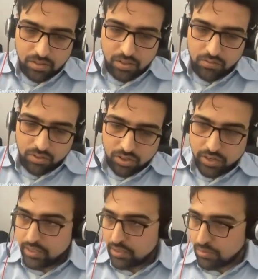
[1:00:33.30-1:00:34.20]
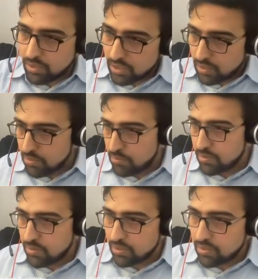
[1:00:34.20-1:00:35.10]
requested item table
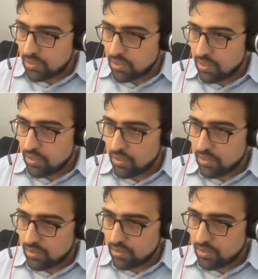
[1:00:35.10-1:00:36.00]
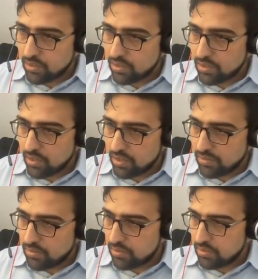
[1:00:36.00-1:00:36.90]
basically. And yeah,
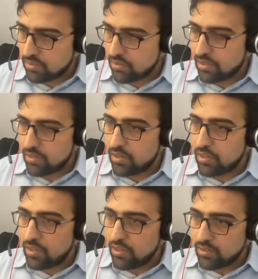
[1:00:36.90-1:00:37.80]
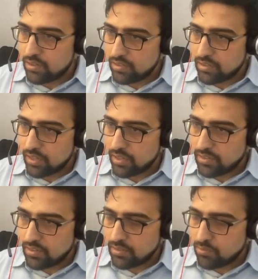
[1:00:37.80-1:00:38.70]
this is here. This is again a
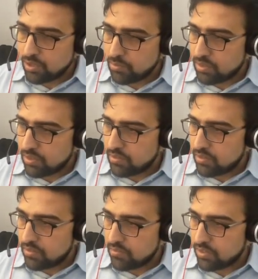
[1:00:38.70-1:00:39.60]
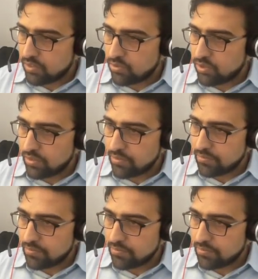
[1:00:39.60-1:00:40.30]
system table that we are using,